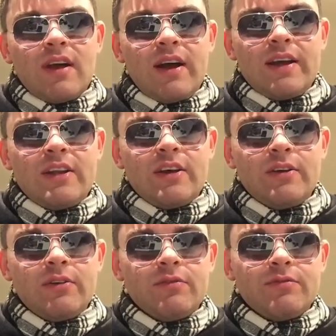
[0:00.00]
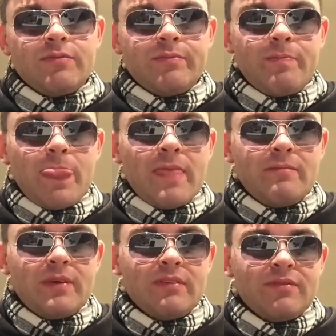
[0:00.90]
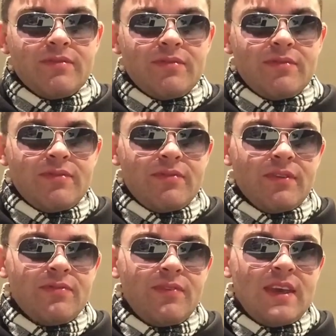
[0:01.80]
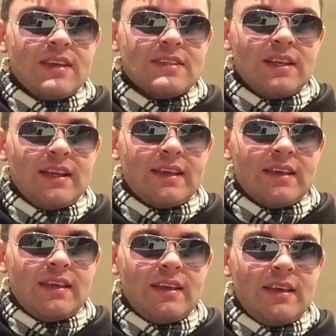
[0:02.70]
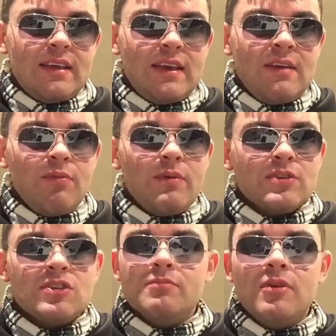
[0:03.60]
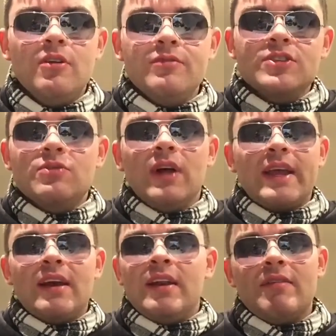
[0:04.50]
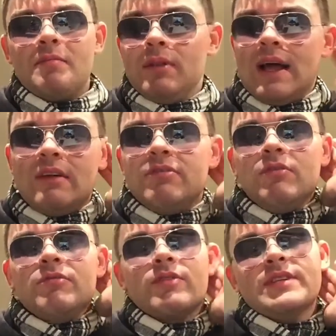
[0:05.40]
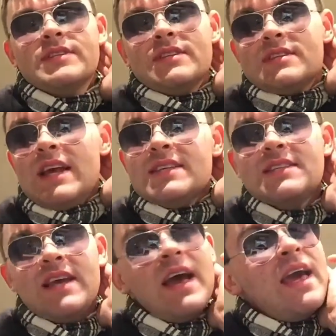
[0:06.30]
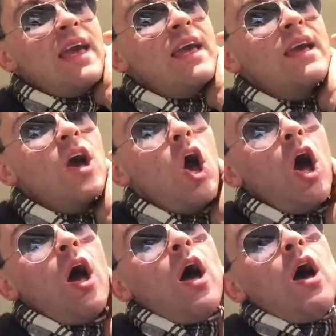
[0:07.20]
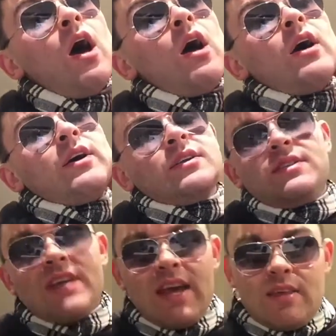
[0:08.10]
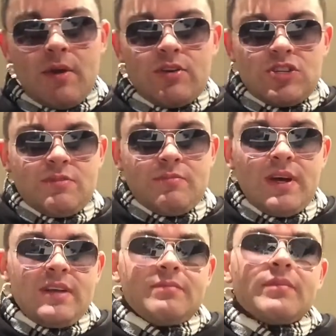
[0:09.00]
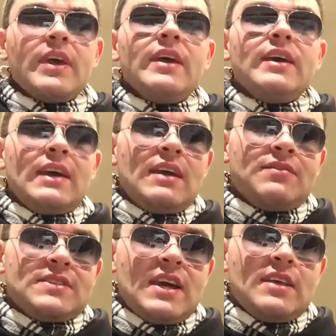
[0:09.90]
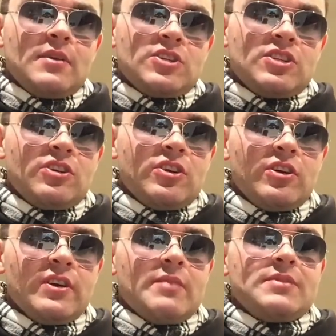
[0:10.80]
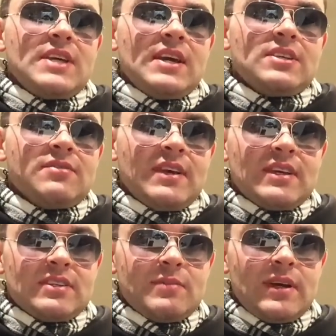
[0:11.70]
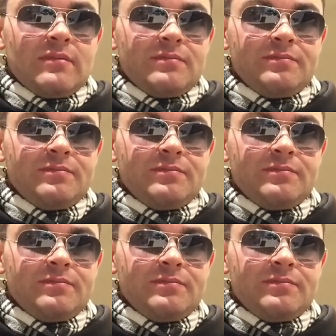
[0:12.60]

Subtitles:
I know, but for things like, if we were to move to like another platform, for instance, let's say Dailymotion, but if Dailymotion could update things, but